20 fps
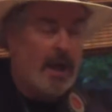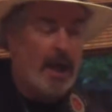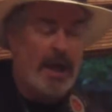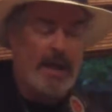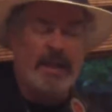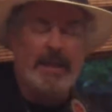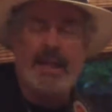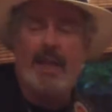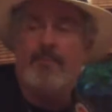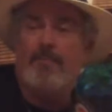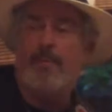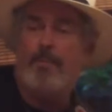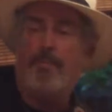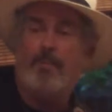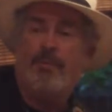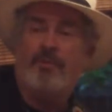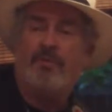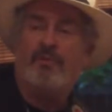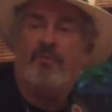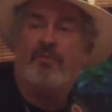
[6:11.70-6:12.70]
I came up
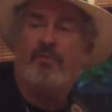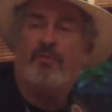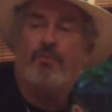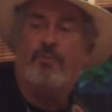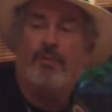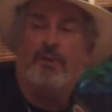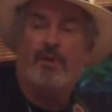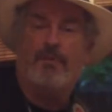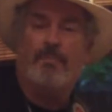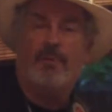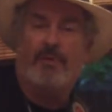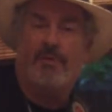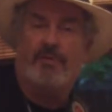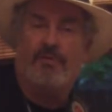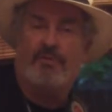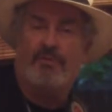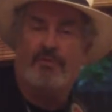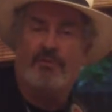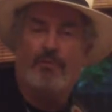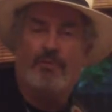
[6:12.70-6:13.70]
with this chord
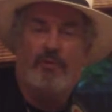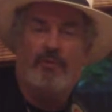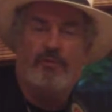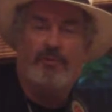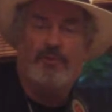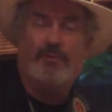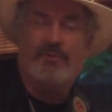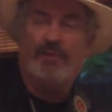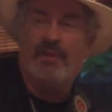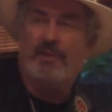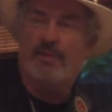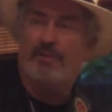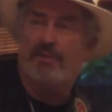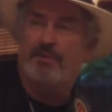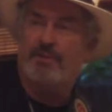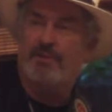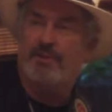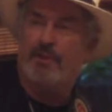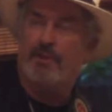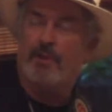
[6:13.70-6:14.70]
about 12-15
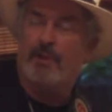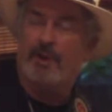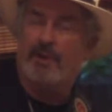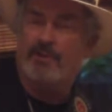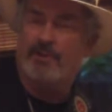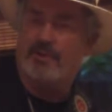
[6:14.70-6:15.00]
years ago, and I